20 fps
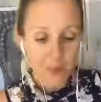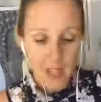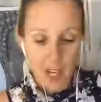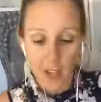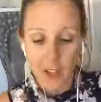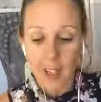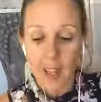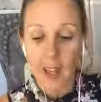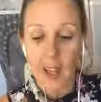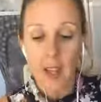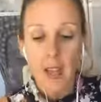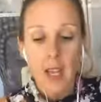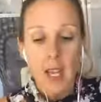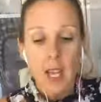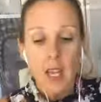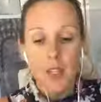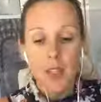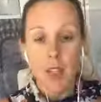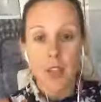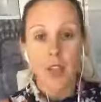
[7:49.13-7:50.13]
Okay,
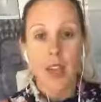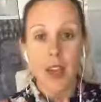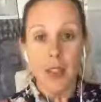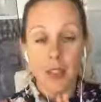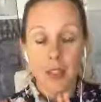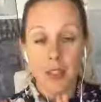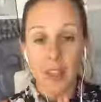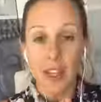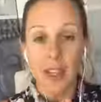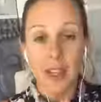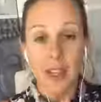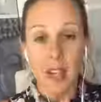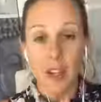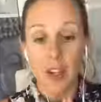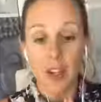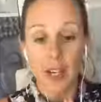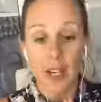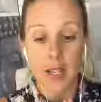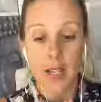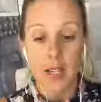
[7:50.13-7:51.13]
so the other things that
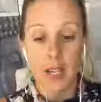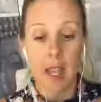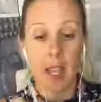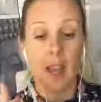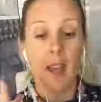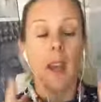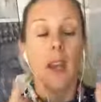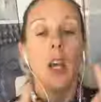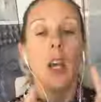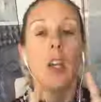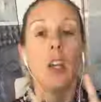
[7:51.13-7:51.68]
you need to get,